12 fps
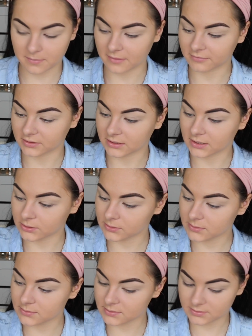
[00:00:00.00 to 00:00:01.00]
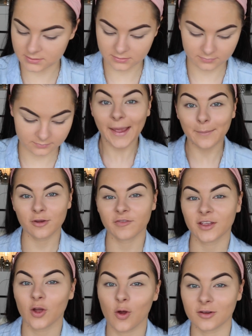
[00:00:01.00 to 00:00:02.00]
Beverly Hills. Now
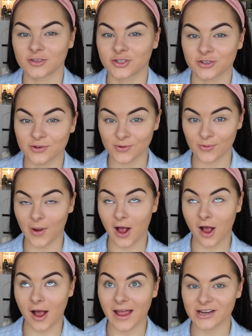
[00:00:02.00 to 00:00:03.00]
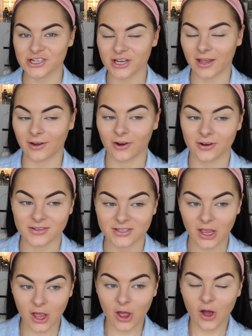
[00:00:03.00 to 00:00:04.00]
moving on to
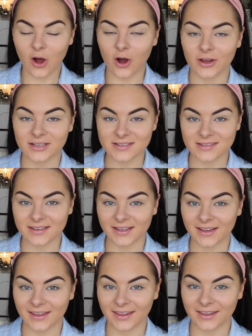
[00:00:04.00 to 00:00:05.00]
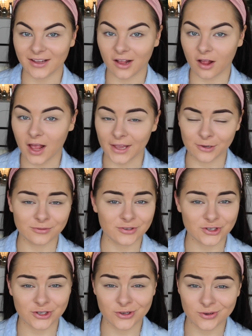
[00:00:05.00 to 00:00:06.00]
eyeshadows. Honestly, I
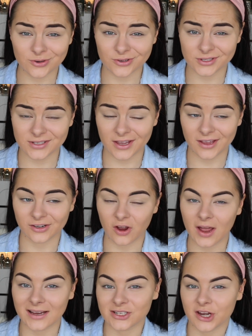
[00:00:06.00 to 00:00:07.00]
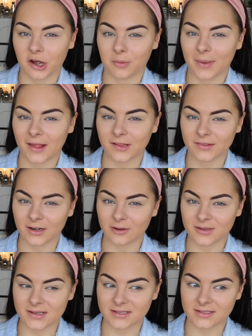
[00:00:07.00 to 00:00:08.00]
couldn't choose an eyeshadow palette that I
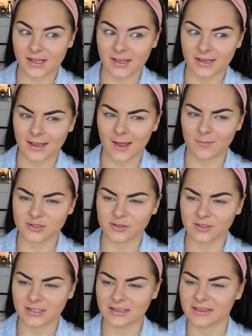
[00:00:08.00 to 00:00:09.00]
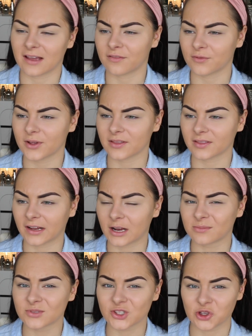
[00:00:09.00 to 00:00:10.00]
was like absolutely in love with. Like,
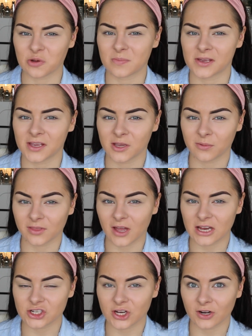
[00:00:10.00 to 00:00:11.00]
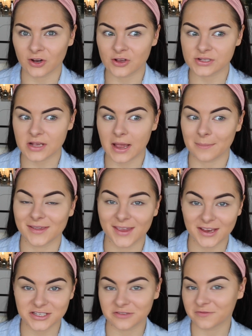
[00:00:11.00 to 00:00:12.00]
I'm so picky with eyeshadows. I'm
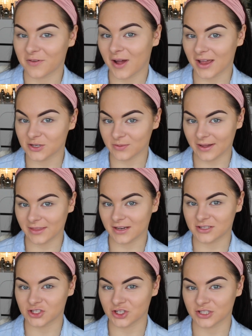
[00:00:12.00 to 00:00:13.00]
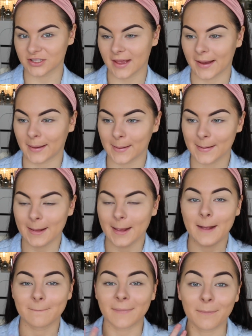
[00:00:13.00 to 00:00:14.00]
yet to find one that's just like
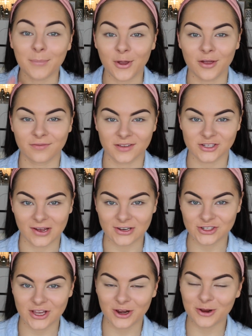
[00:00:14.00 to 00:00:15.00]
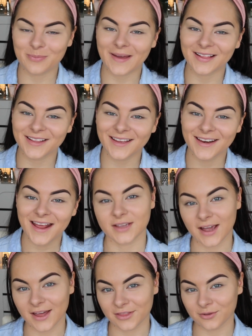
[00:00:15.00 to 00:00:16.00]
my perfect eyeshadow palette. So
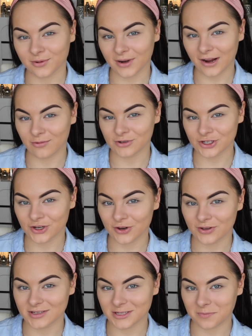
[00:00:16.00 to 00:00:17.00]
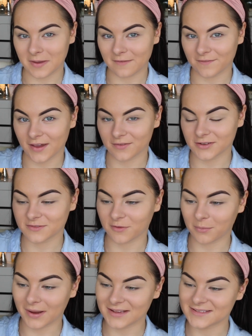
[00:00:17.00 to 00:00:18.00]
yeah, I thought I would show you some of my favorites
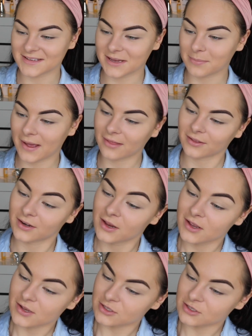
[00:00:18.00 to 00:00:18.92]
from my Z palette.